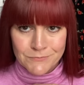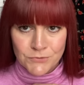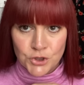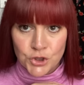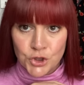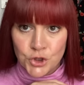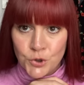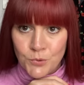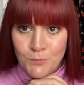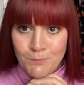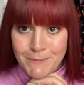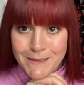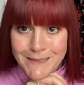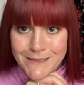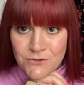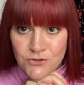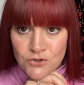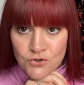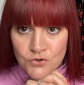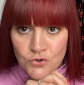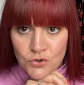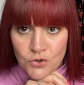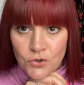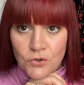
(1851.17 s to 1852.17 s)
you may
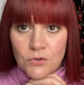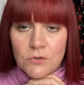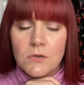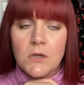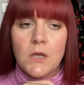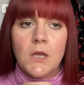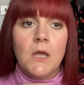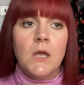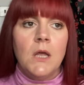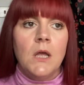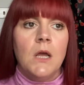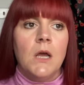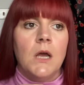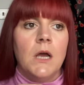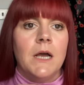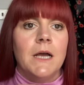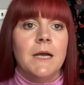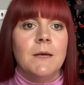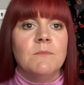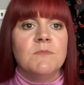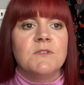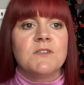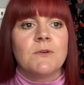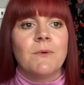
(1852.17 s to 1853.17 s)
struggle.
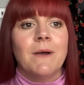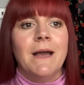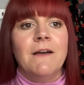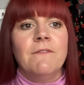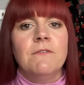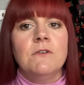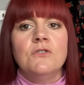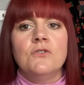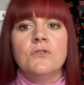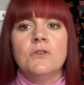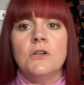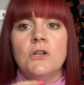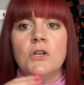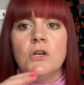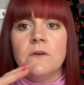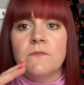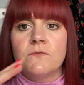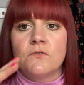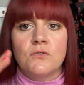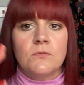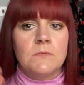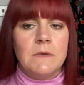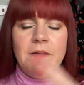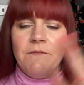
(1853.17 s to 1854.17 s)
So I haven't done a lot
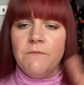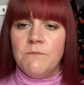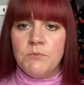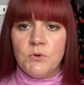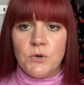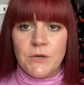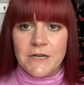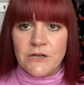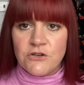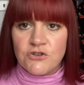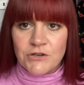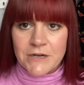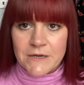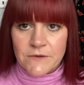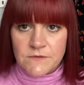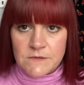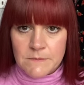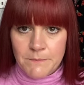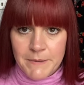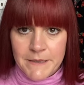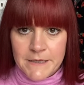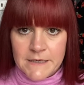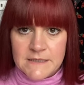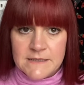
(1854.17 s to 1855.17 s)
of, I haven't put any
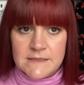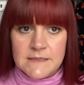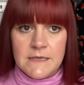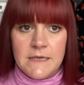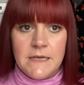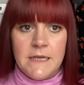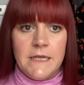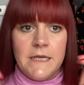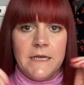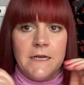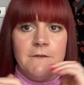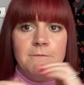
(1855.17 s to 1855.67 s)
trouser patterns in here.